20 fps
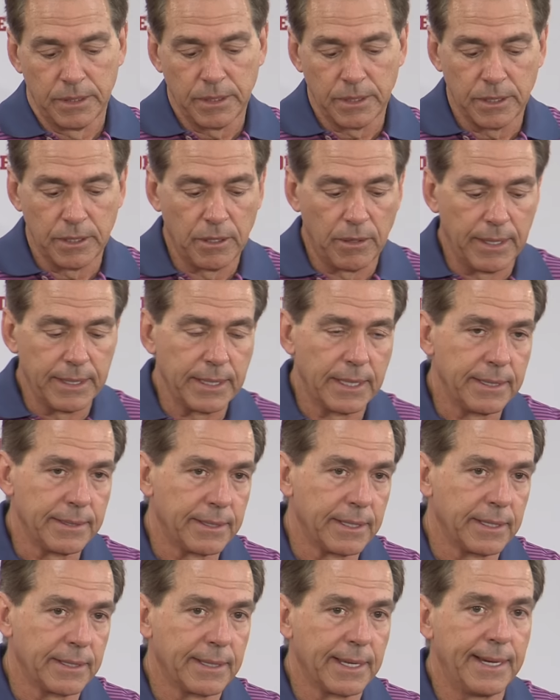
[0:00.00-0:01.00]
you know, I
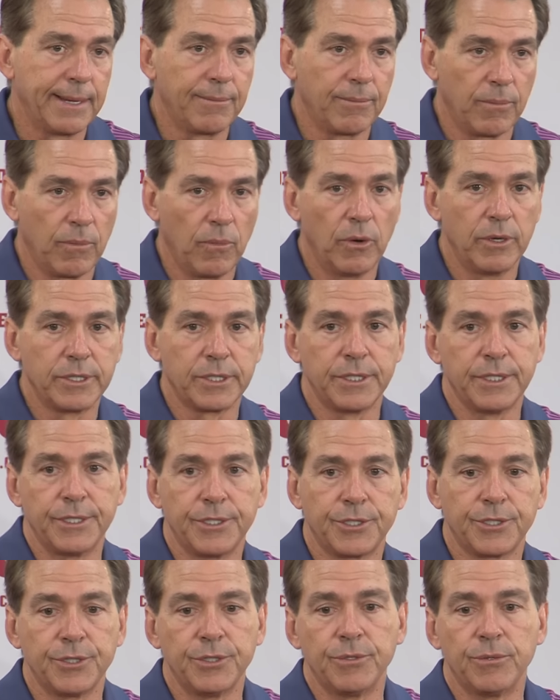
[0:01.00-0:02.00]
think that was an
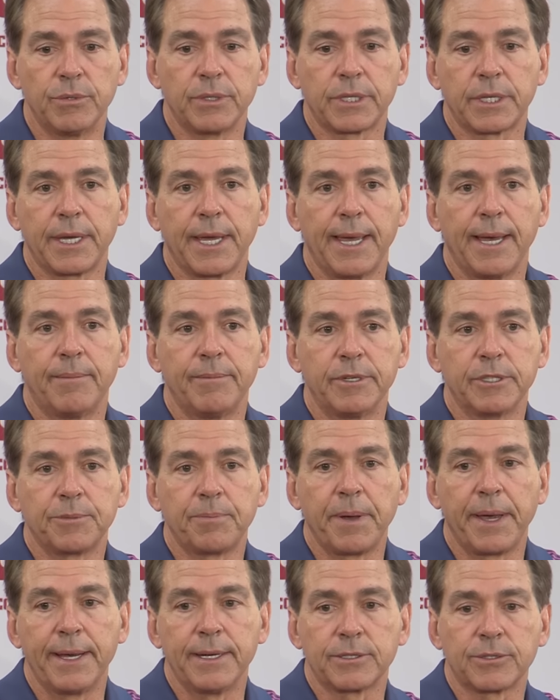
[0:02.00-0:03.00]
issue with Cam this
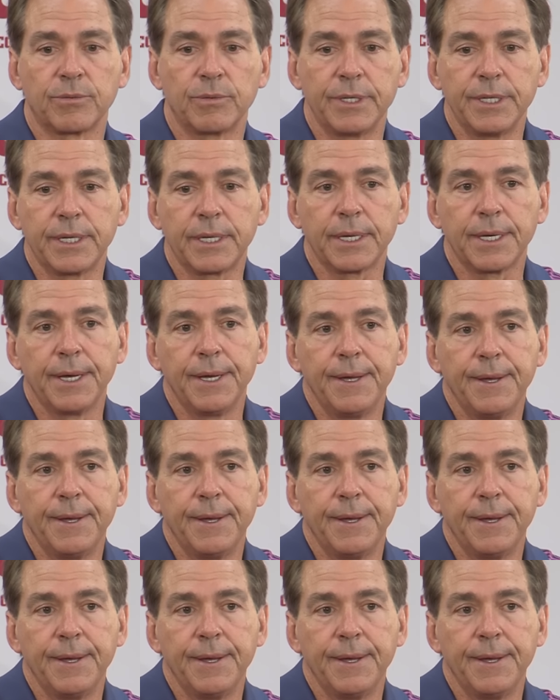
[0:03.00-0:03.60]
past week.